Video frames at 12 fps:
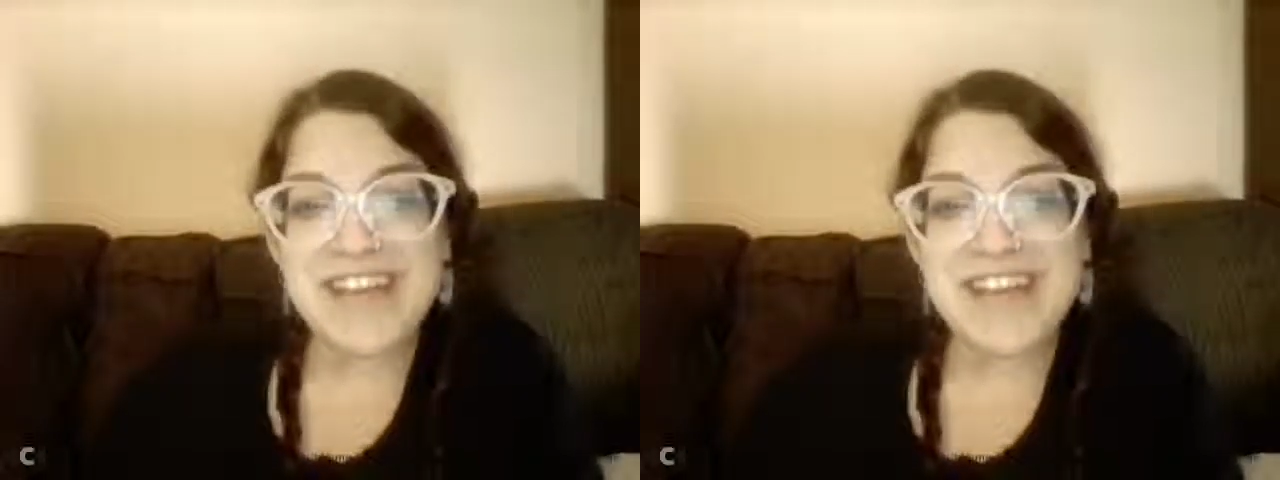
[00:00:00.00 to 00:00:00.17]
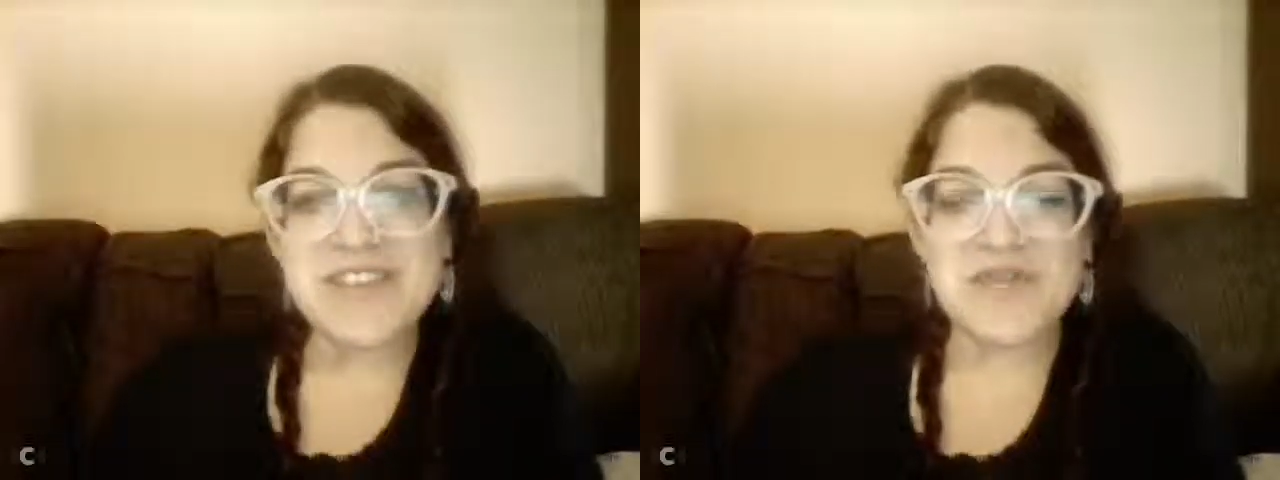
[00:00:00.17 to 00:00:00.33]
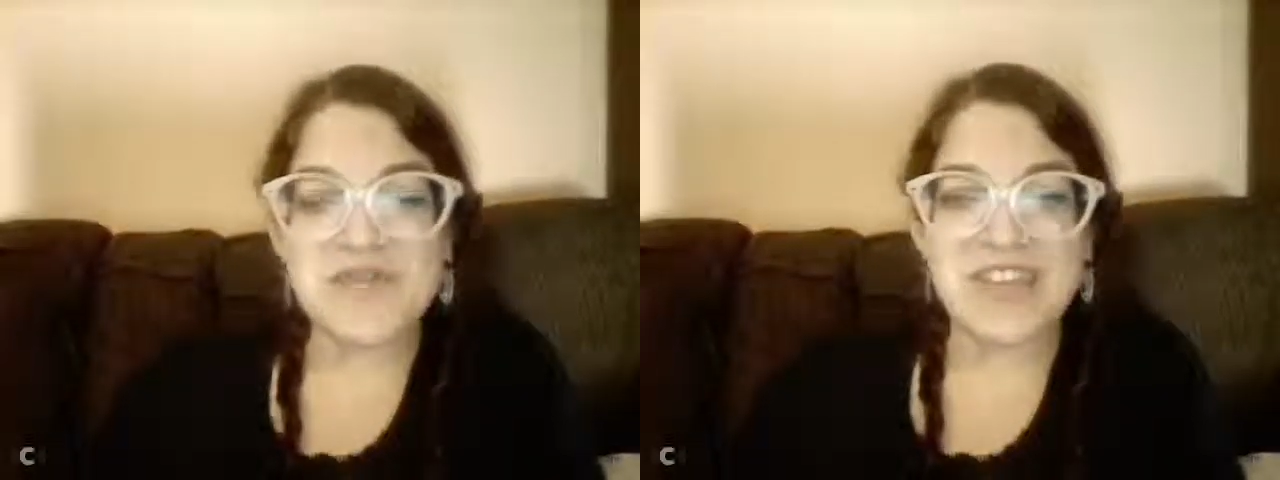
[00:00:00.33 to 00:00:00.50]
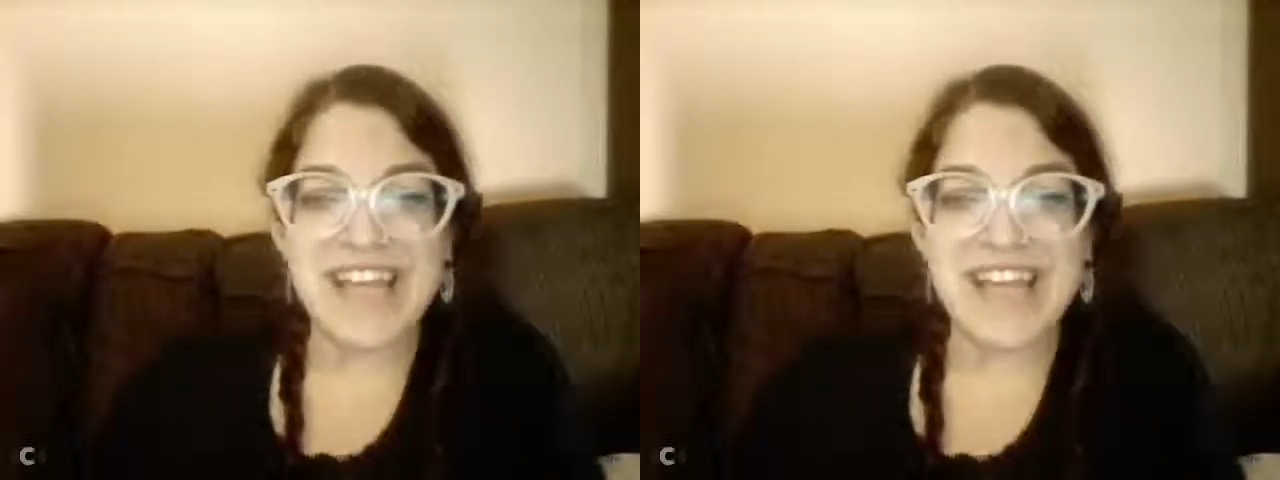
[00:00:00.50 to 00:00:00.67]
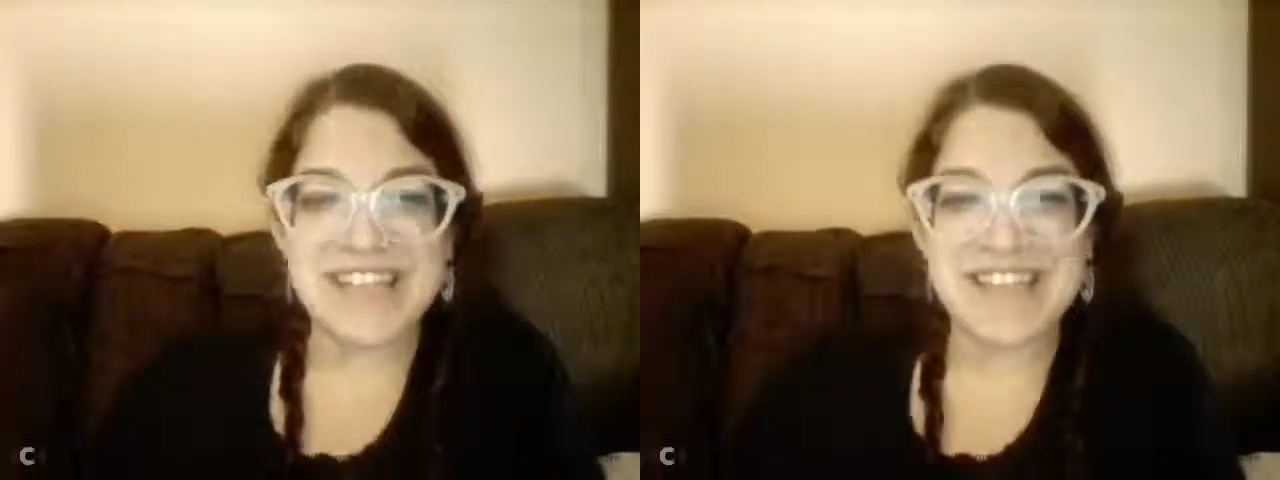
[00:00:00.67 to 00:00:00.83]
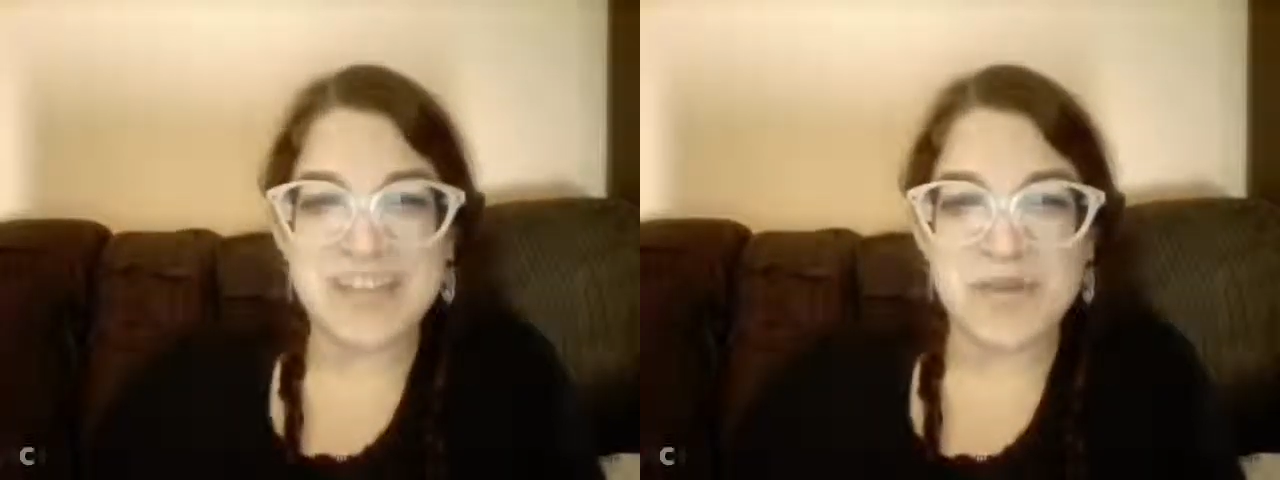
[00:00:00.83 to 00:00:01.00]
So Ginny
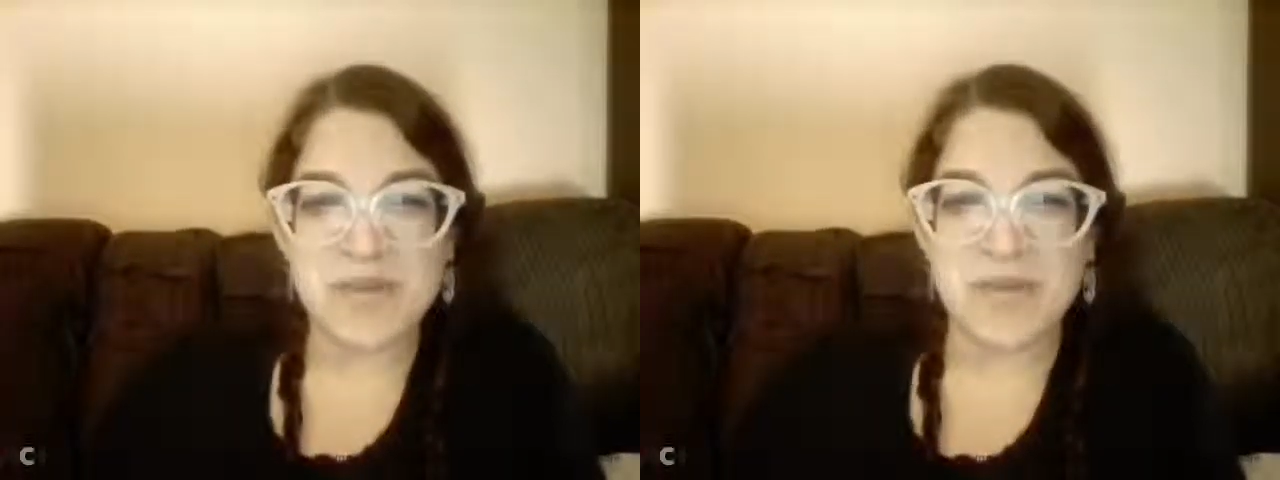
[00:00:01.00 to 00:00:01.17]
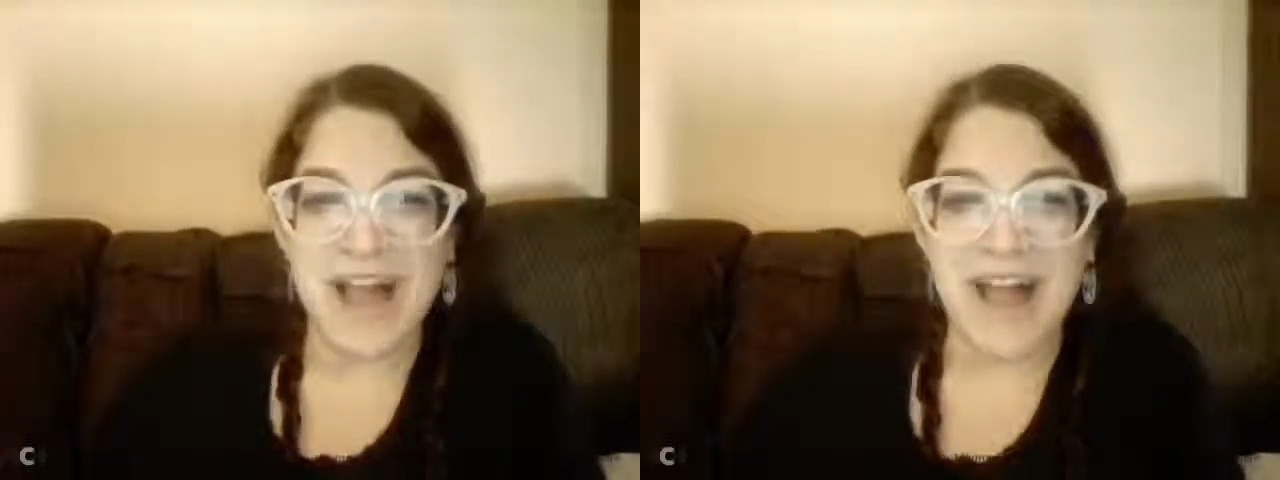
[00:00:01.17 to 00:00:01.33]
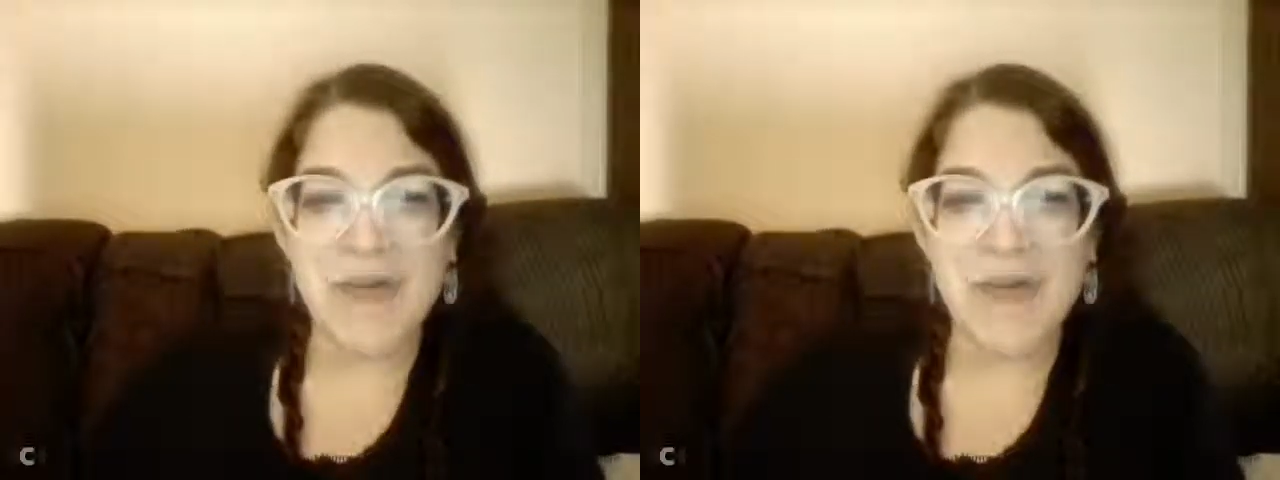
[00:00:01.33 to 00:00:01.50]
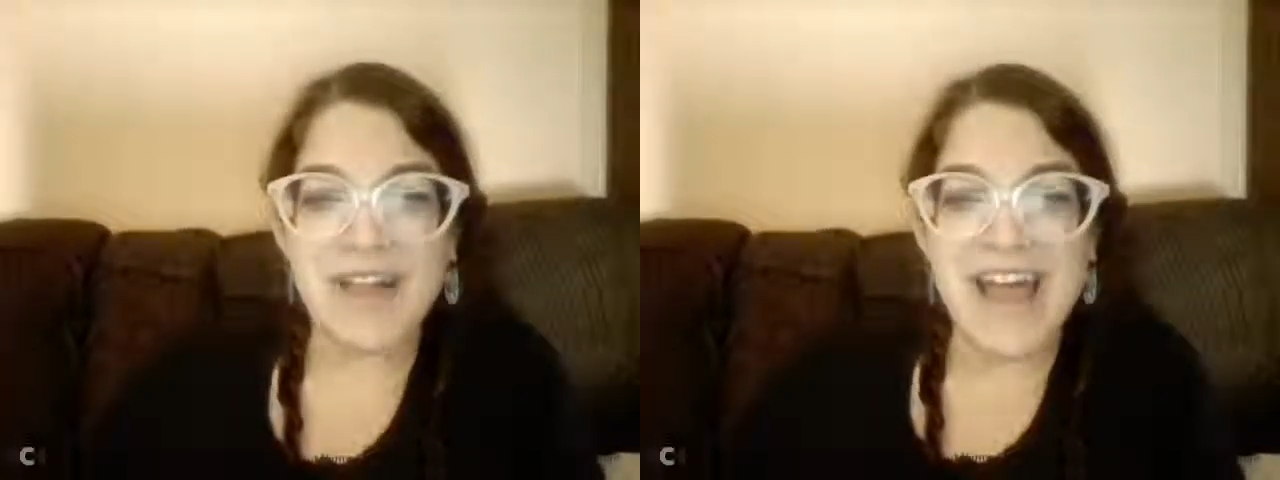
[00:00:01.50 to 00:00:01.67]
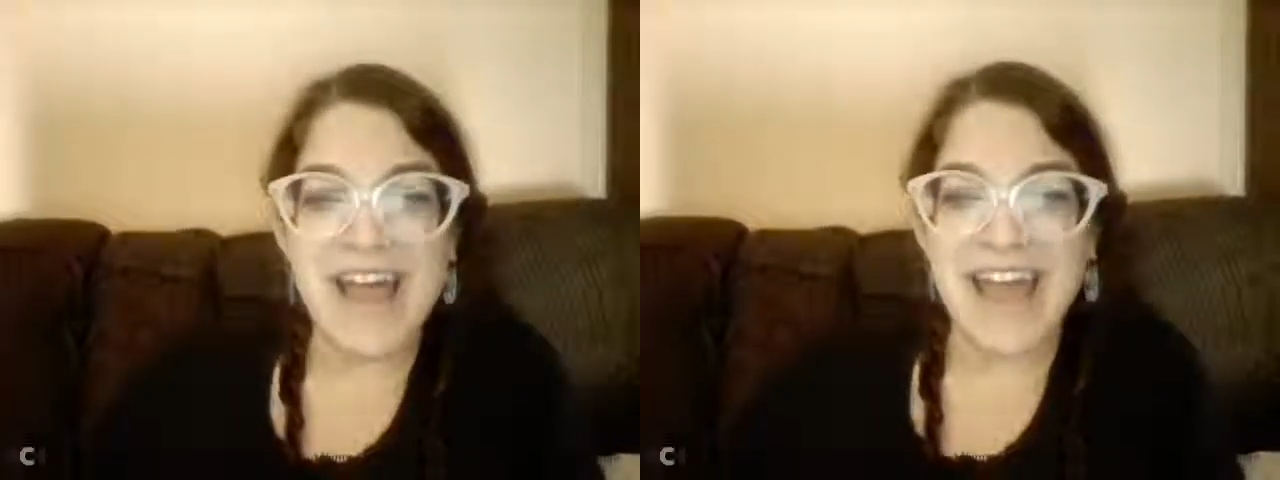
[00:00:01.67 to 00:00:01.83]
has a squishable owl,